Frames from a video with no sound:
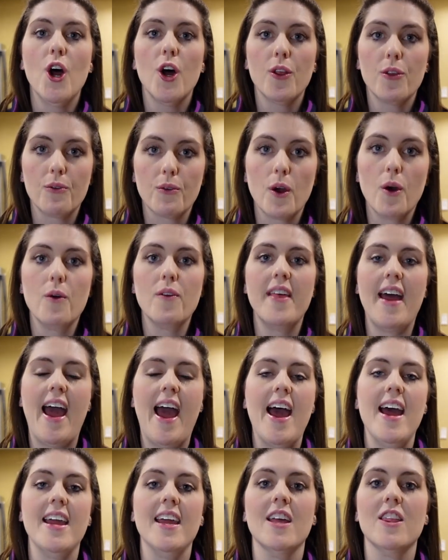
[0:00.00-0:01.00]
Throw
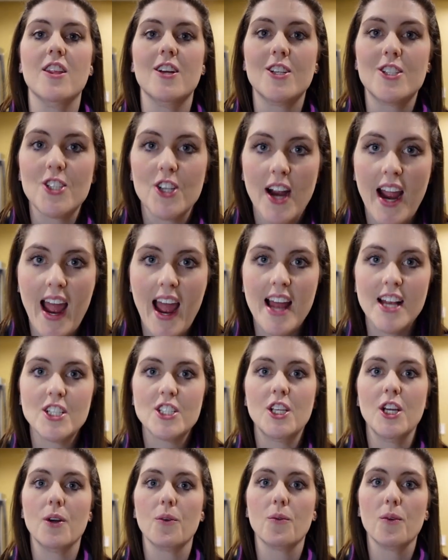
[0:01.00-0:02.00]
that in the
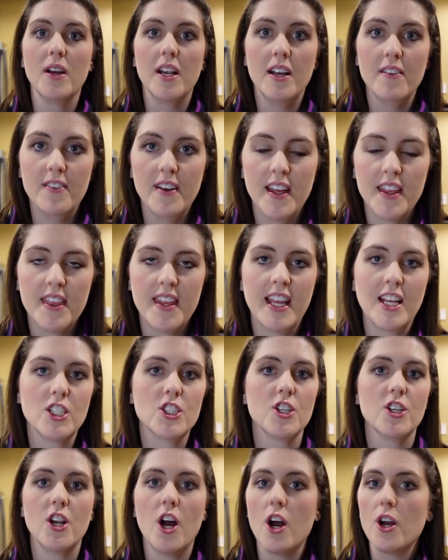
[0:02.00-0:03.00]
trash. Get rid of it. Things
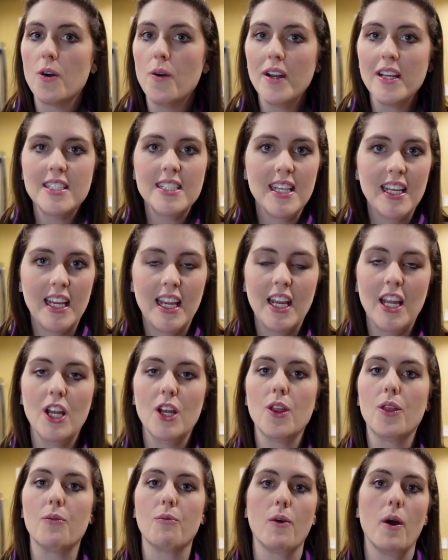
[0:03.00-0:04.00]
you're not going to
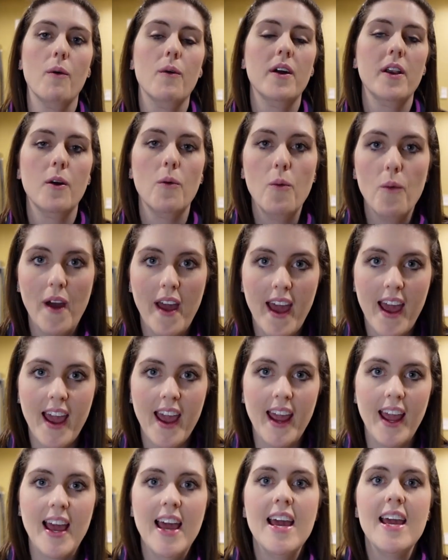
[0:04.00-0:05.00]
eat, throw it
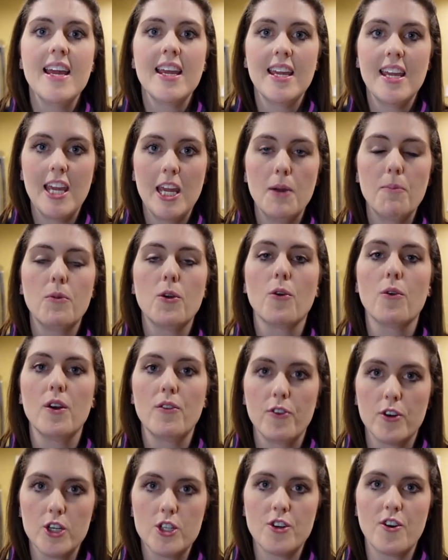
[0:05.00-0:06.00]
away. Keep your
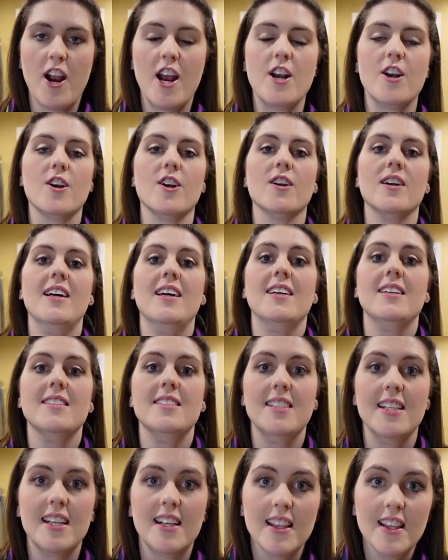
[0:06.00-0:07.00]
refrigerator
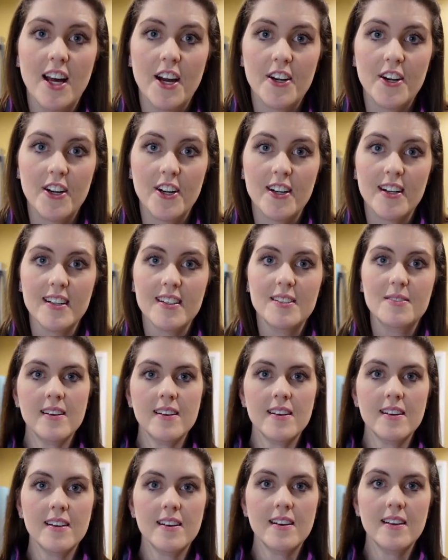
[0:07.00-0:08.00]
decluttered.
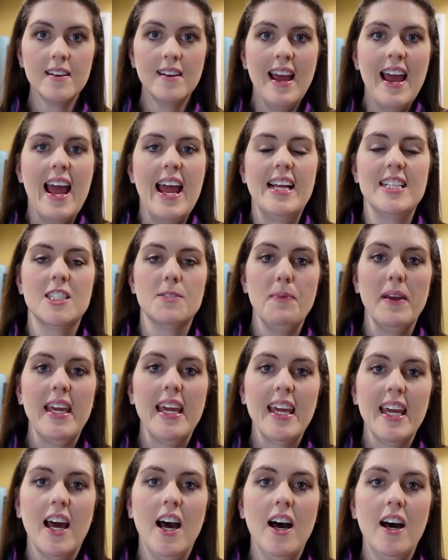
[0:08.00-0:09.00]
And
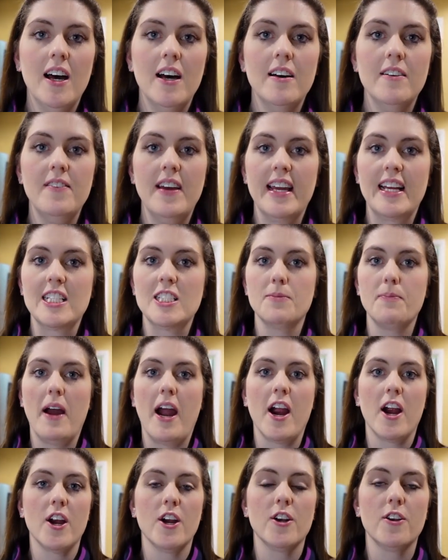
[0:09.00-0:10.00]
speaking of
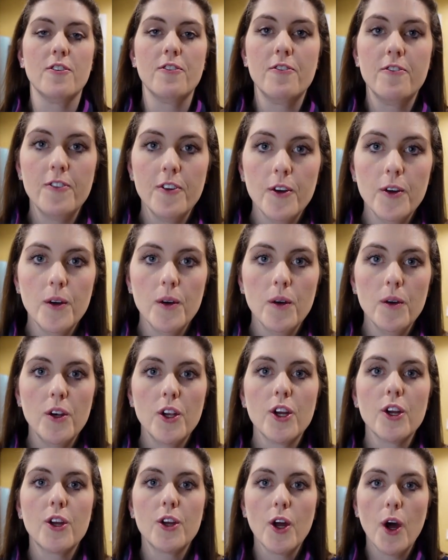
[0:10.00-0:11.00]
expired
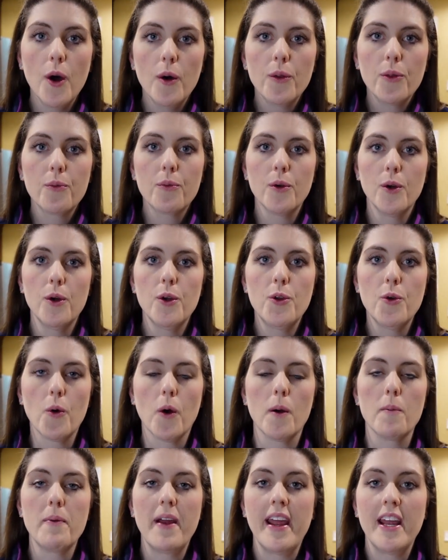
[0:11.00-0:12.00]
food, go through
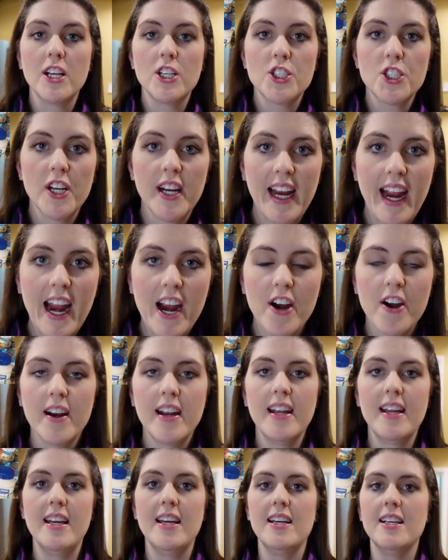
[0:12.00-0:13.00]
your pantry
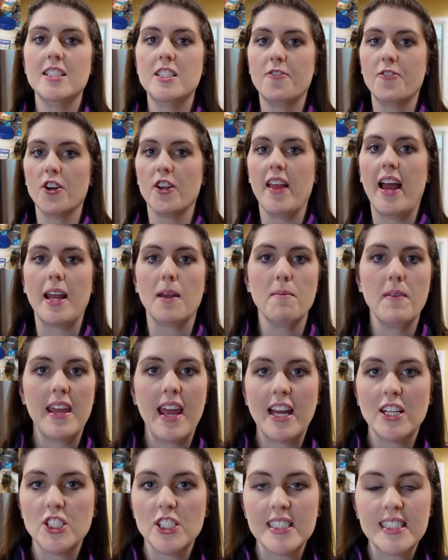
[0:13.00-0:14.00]
areas. If you're like me,
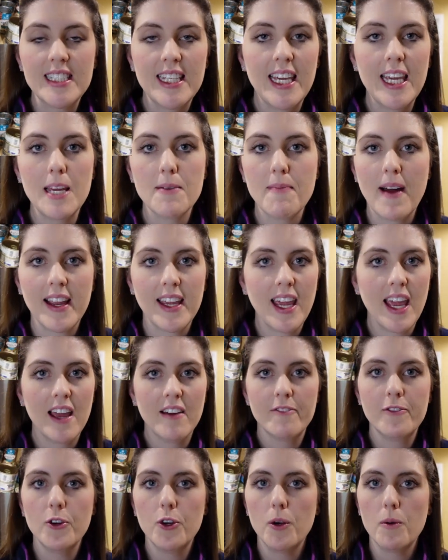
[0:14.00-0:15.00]
I just keep my
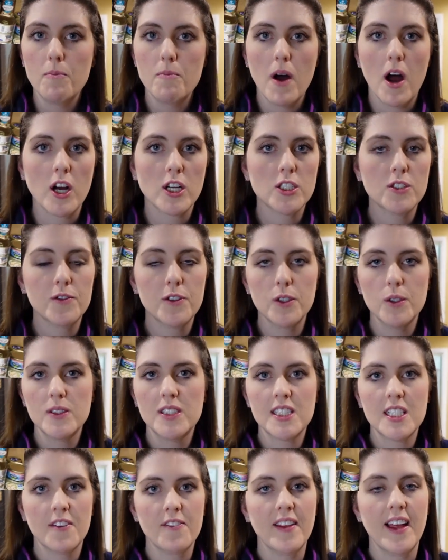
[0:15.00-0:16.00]
canned food and box food,
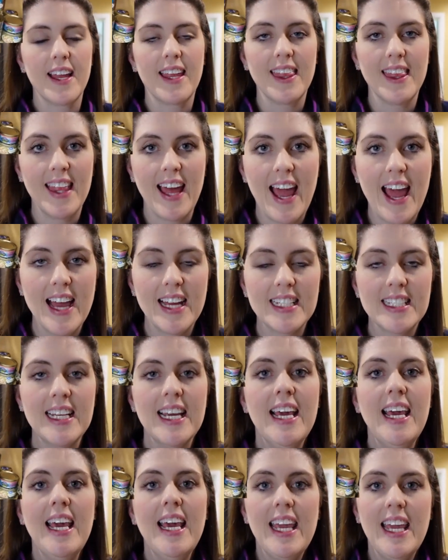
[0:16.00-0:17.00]
stuff like that,
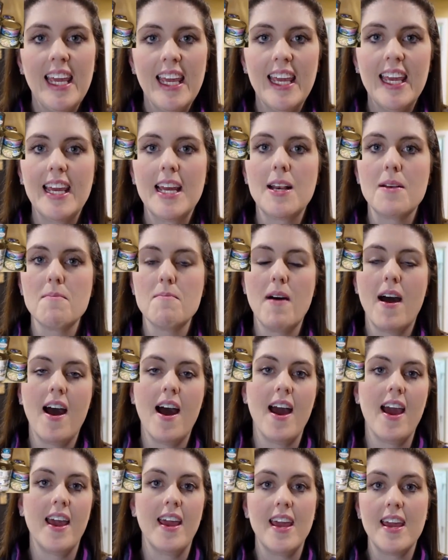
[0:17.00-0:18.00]
in
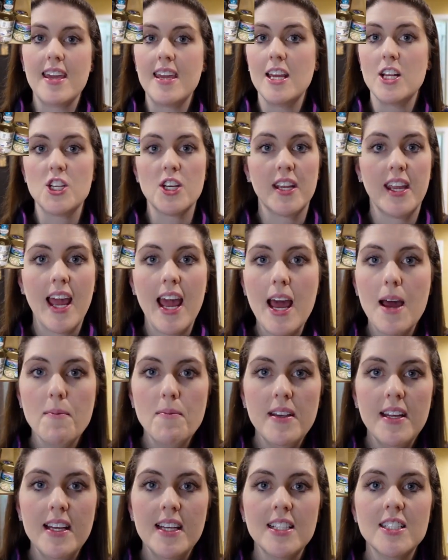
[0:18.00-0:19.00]
my kitchen
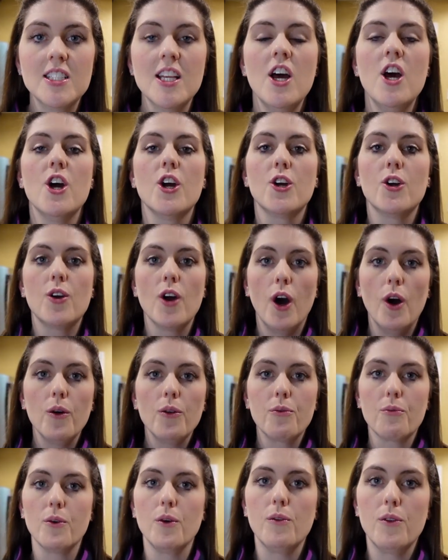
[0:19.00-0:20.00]
cabinets. Go
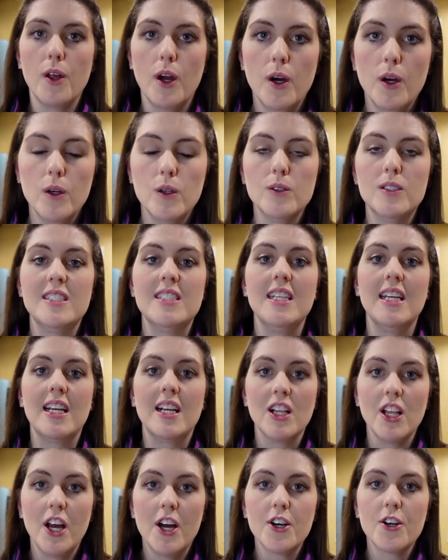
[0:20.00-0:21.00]
through those,
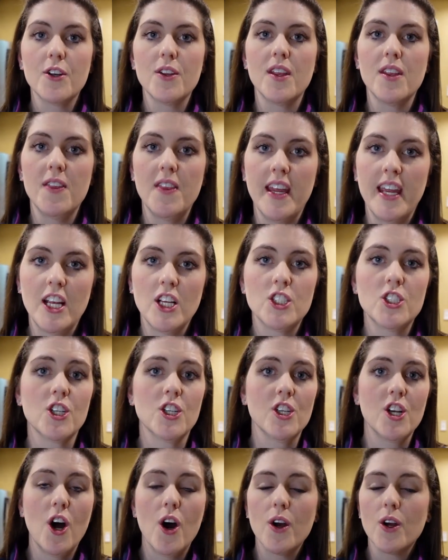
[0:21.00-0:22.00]
declutter the things
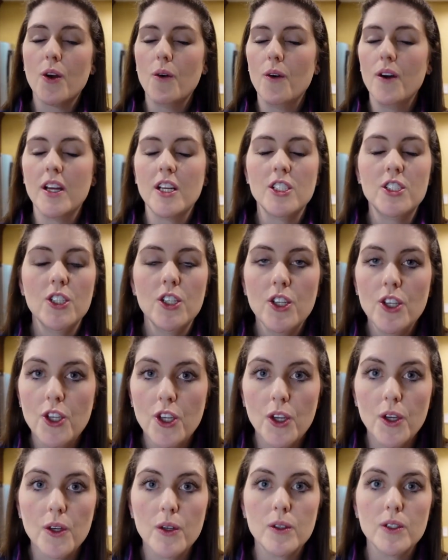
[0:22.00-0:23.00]
you're not going to
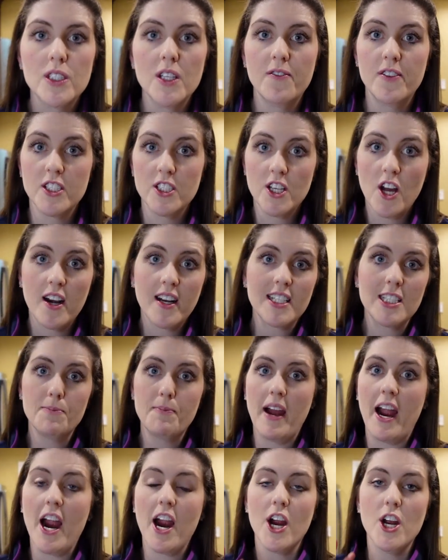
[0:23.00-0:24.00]
use. If it's not
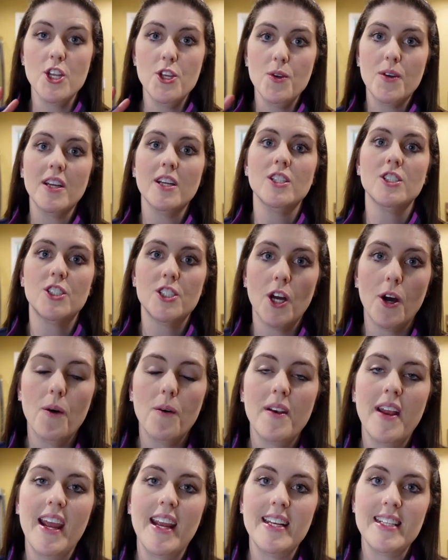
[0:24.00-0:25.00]
expired, you can
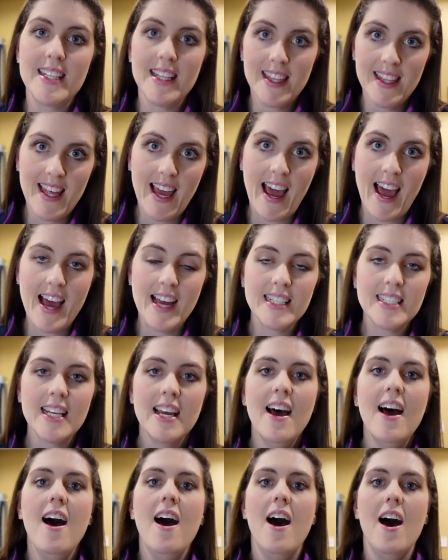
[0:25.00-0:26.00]
donate that.
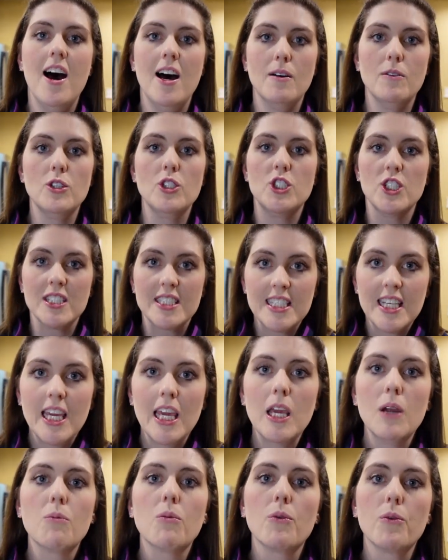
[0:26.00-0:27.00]
Just
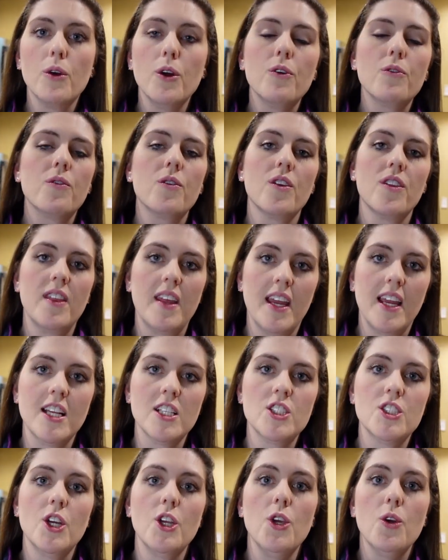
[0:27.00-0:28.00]
keep room for
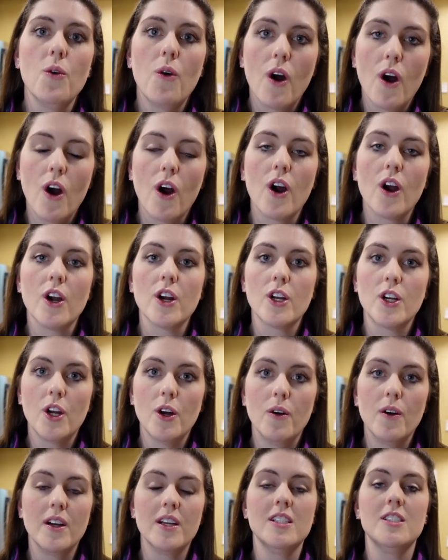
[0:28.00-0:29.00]
things that you are
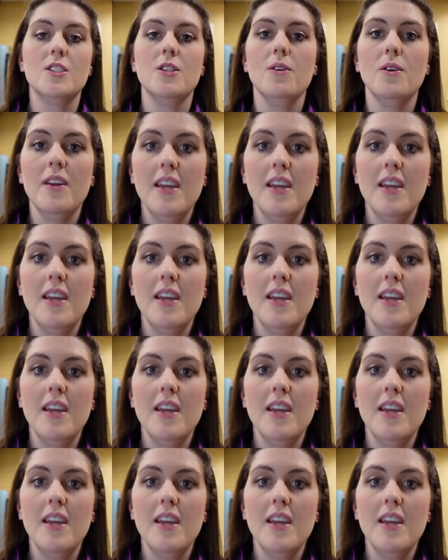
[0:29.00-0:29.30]
going to